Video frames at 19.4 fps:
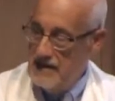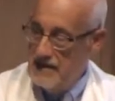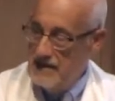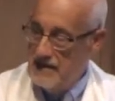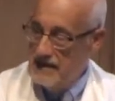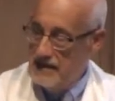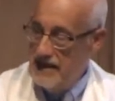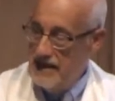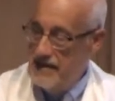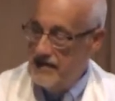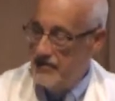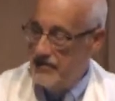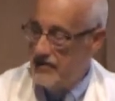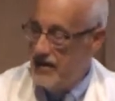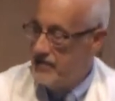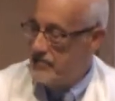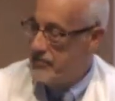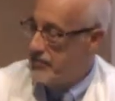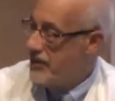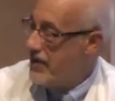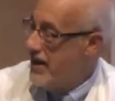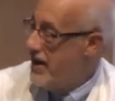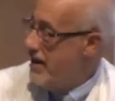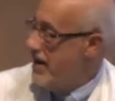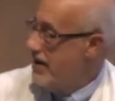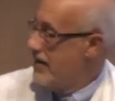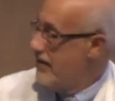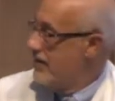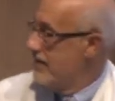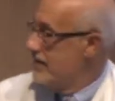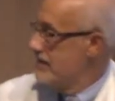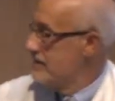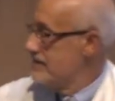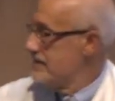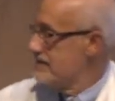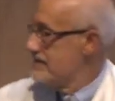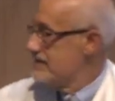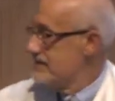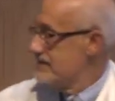Later at prayer in
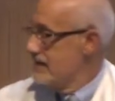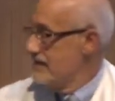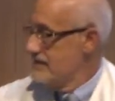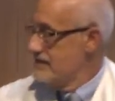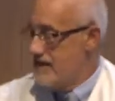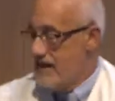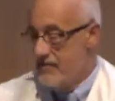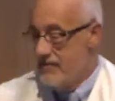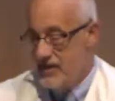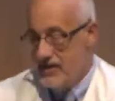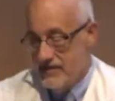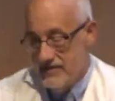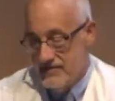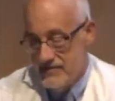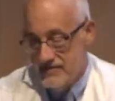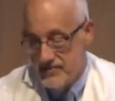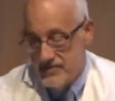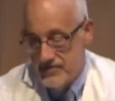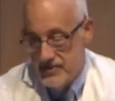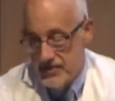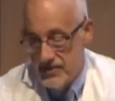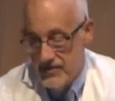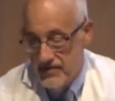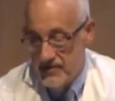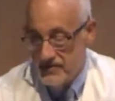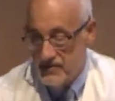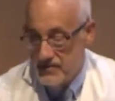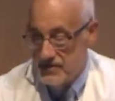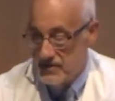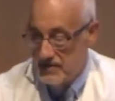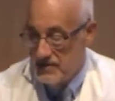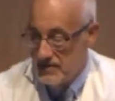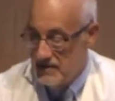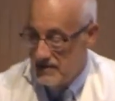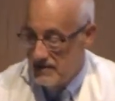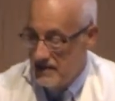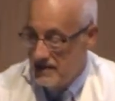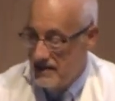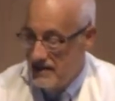San Damian's church,
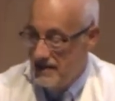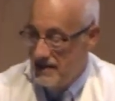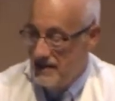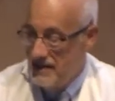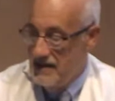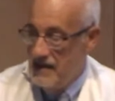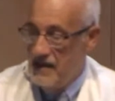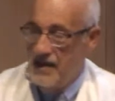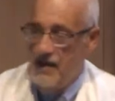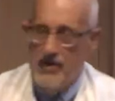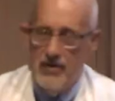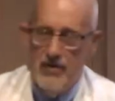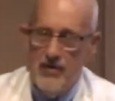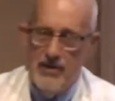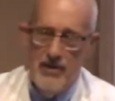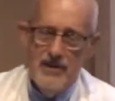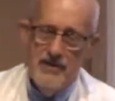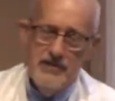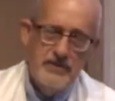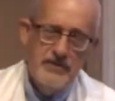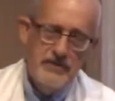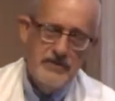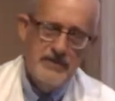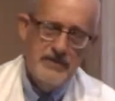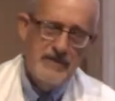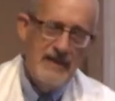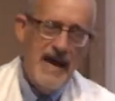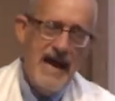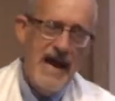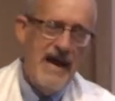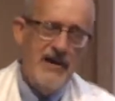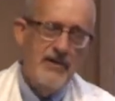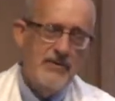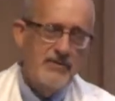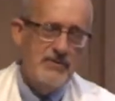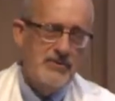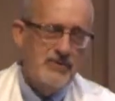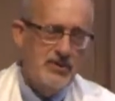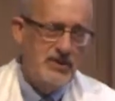a hollowed-out
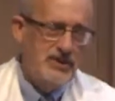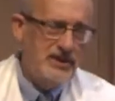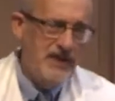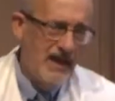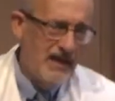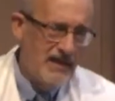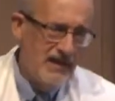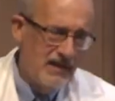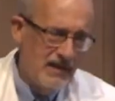shell